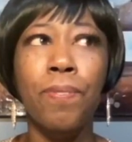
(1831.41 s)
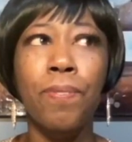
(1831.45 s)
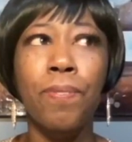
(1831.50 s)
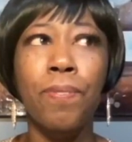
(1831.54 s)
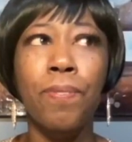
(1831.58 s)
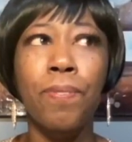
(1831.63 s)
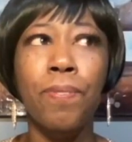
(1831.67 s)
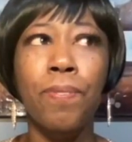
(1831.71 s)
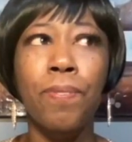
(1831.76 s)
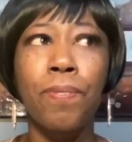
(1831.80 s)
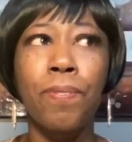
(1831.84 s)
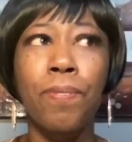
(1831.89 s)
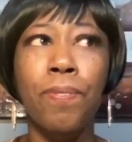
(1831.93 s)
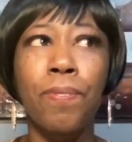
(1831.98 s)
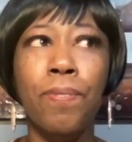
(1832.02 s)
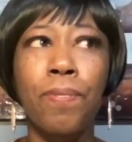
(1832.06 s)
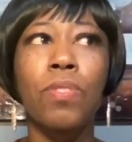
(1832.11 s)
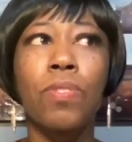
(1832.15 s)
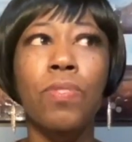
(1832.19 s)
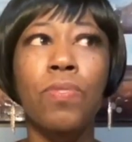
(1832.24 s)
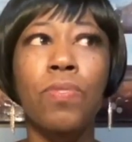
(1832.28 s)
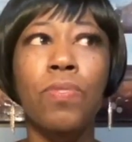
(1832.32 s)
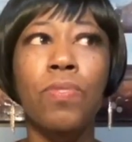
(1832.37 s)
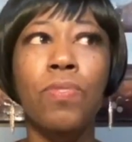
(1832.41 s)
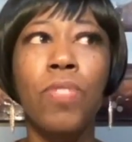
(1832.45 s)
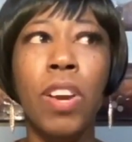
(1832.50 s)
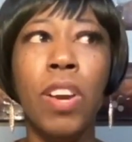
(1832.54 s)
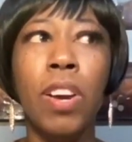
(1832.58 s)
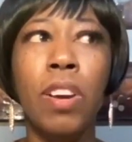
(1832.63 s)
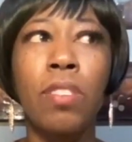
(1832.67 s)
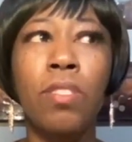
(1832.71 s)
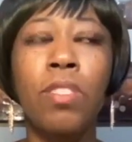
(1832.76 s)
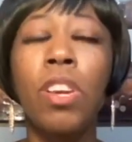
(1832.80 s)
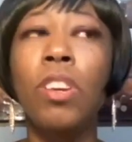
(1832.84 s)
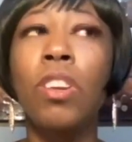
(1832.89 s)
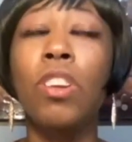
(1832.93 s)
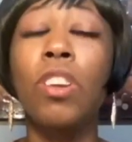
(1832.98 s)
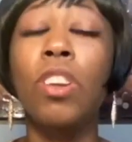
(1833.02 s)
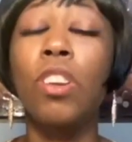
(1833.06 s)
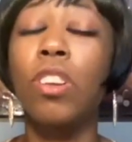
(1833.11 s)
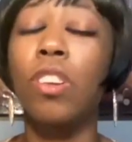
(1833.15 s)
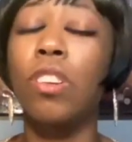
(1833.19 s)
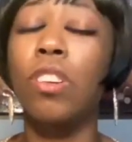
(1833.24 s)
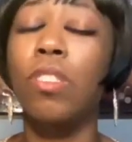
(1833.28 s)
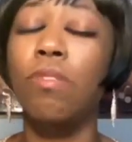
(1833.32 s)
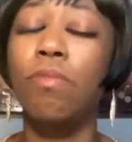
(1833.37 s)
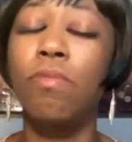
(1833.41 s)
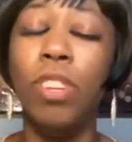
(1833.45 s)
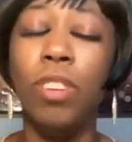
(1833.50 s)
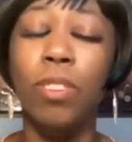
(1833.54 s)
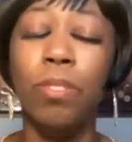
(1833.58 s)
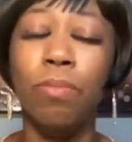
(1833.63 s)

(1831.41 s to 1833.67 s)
first found, no.